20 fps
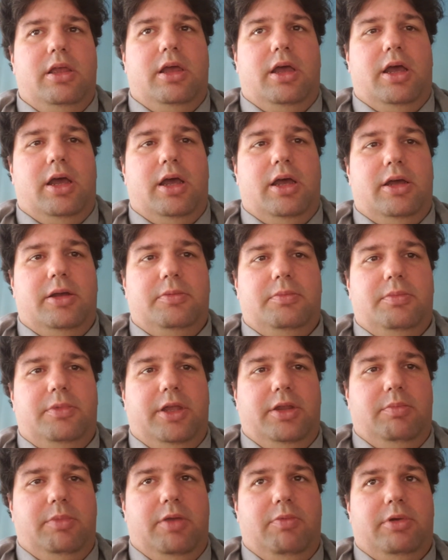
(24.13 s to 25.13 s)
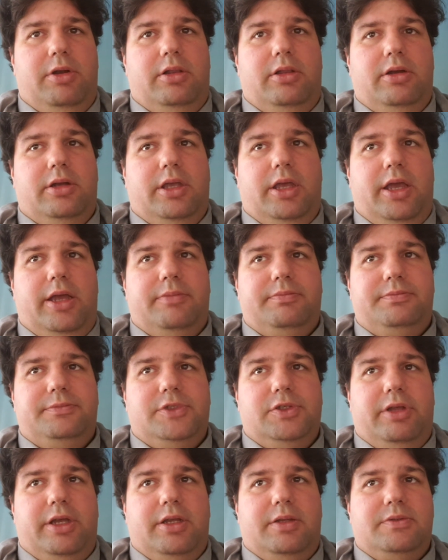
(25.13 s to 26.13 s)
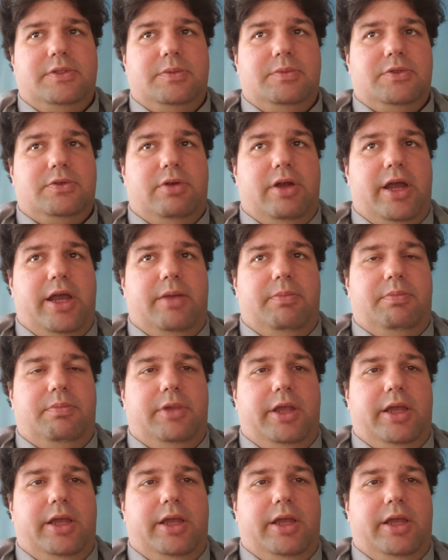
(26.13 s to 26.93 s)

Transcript: Uh, that you may want to look at. So like and subscribe.